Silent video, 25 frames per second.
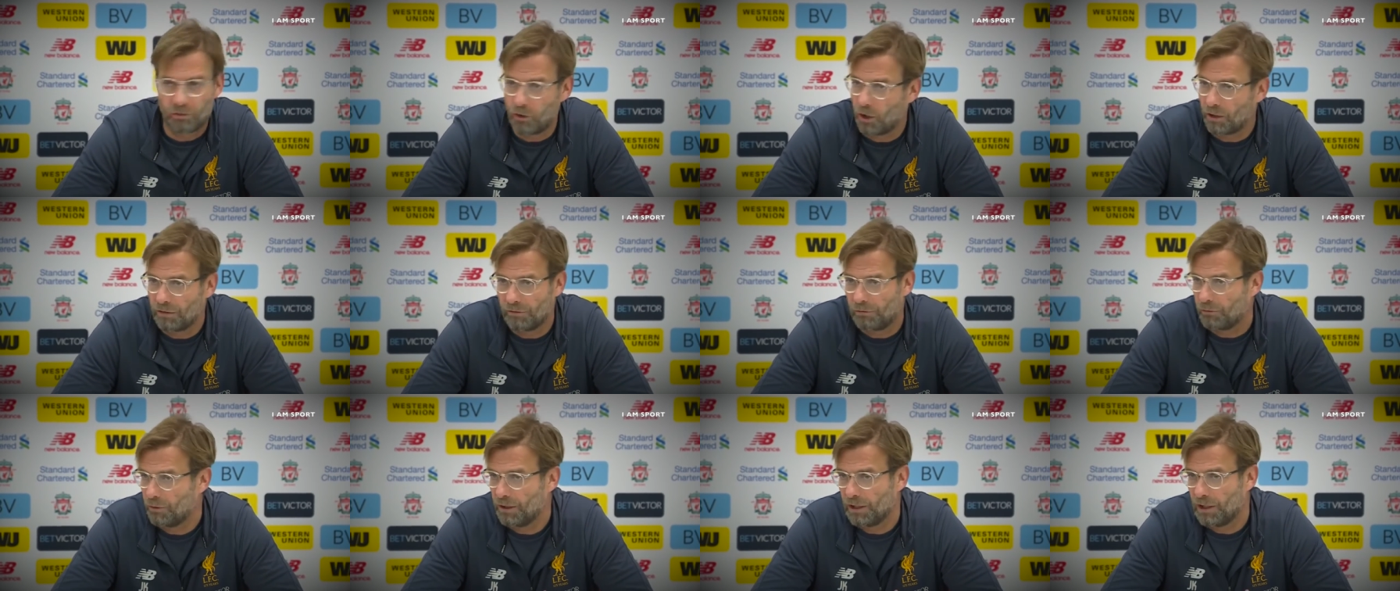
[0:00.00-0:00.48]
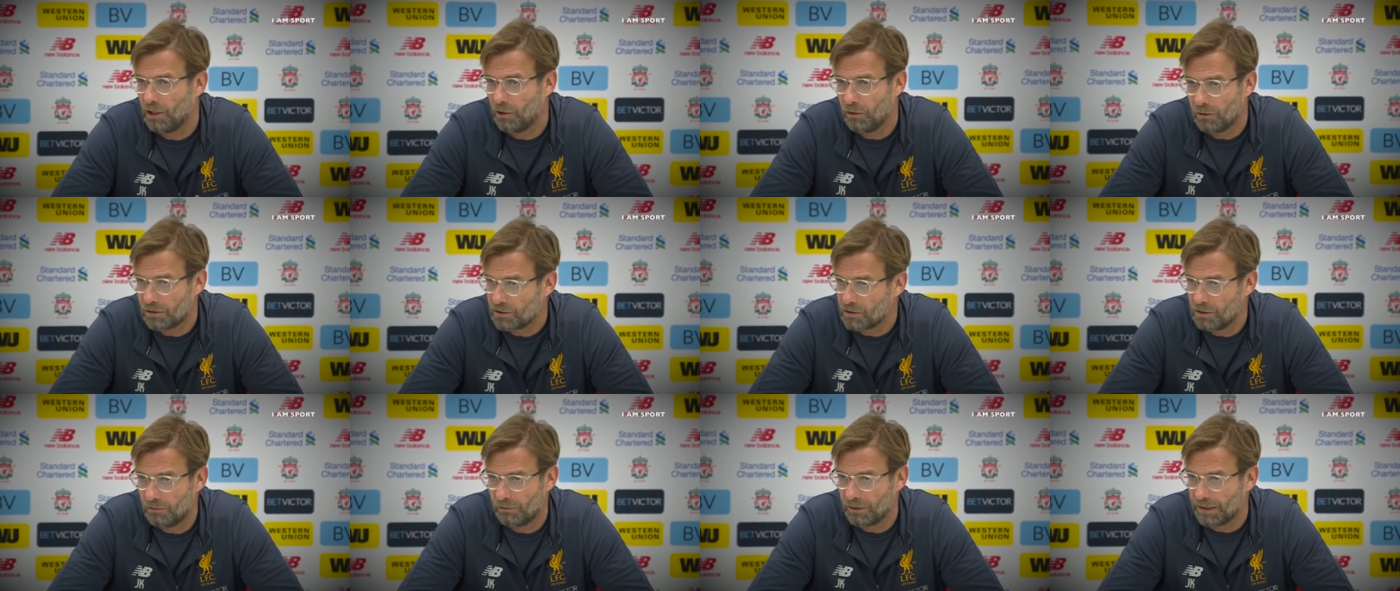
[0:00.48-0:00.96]
33
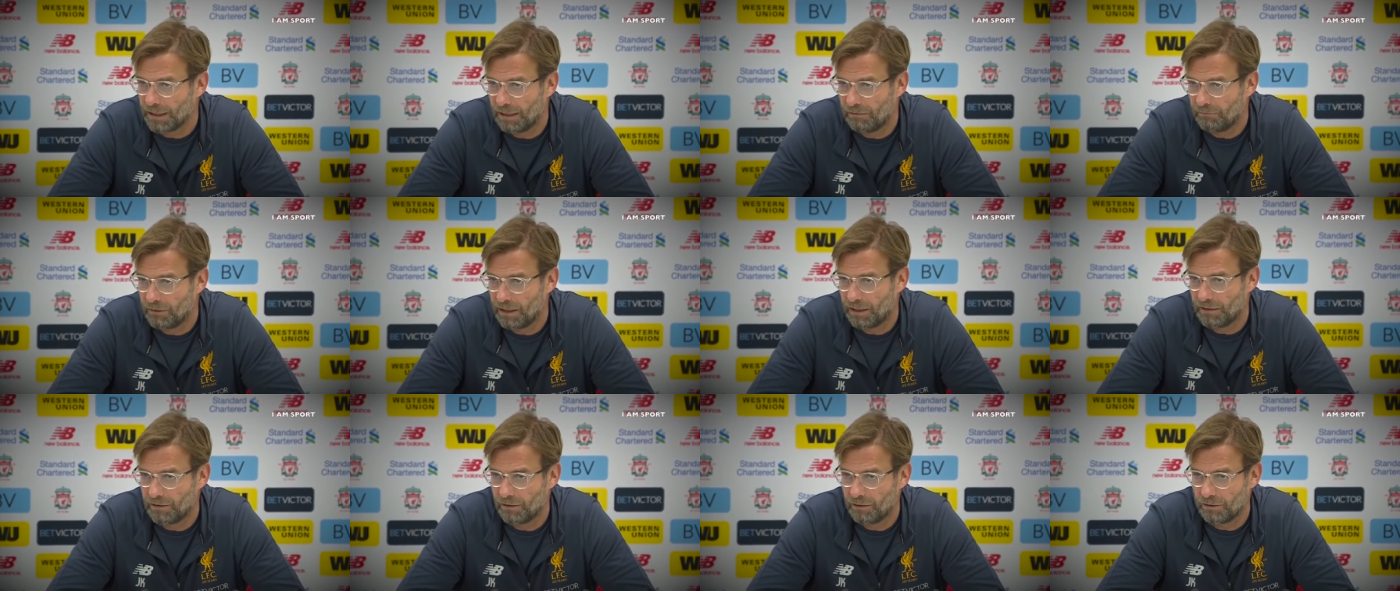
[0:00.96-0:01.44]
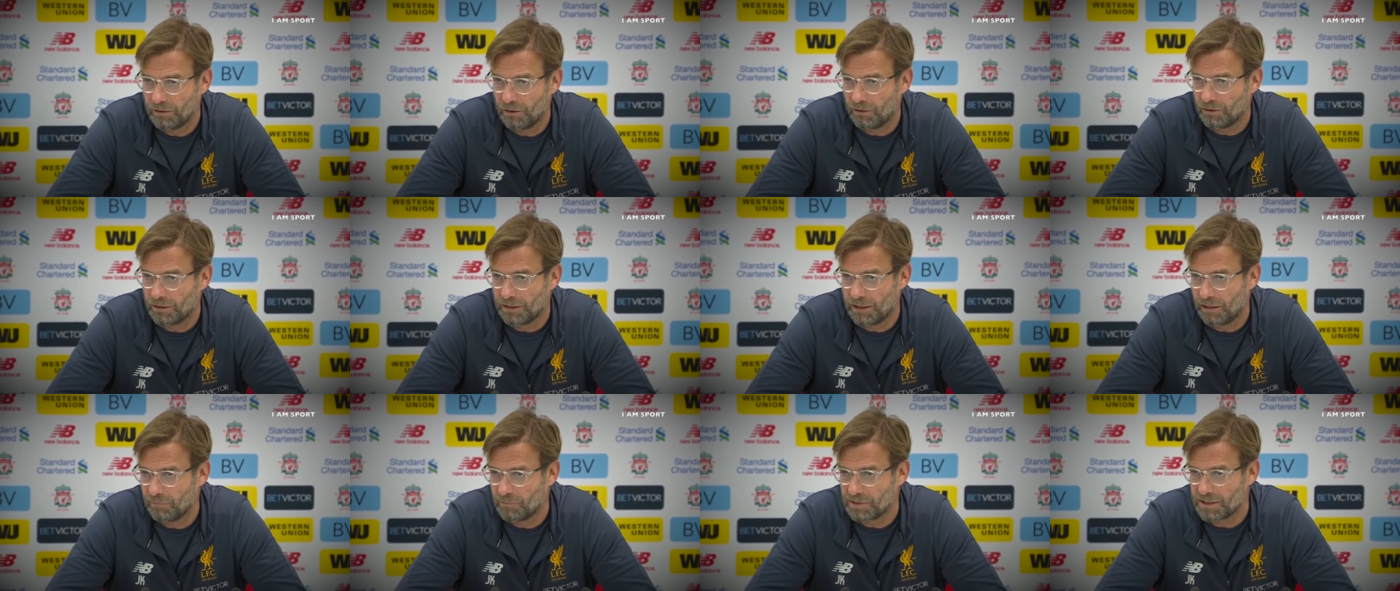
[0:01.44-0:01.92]
goals or whatever. I don't
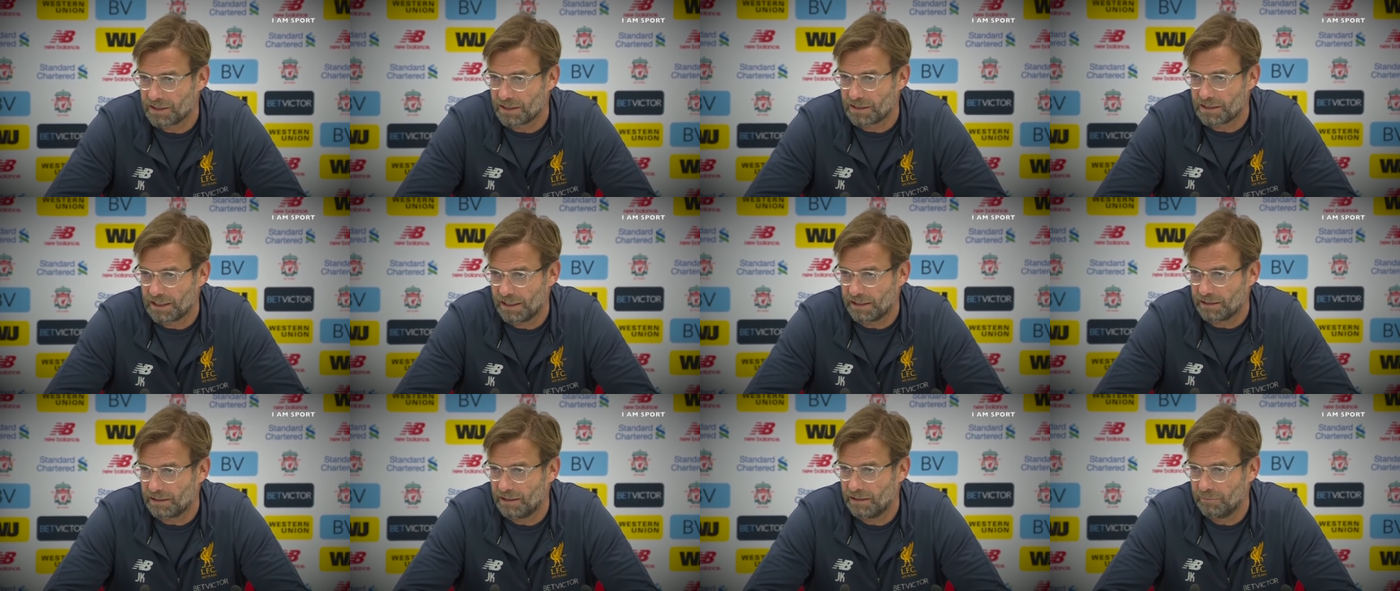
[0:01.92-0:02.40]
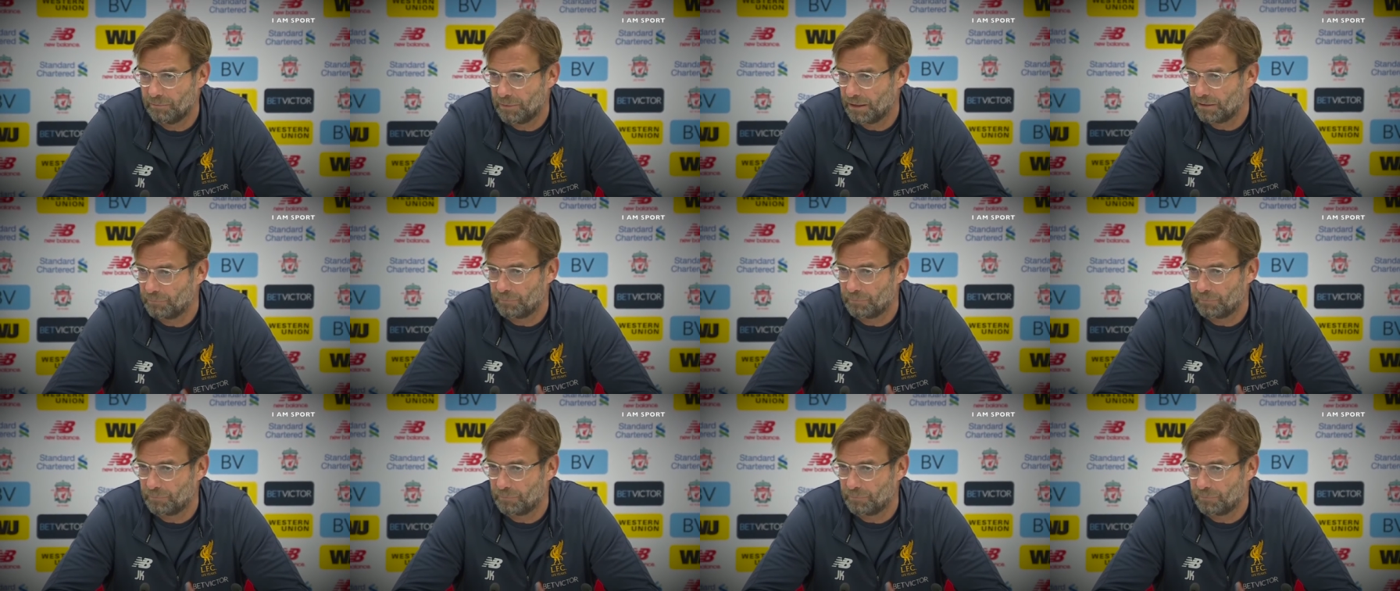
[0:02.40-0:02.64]
know the numbers exactly,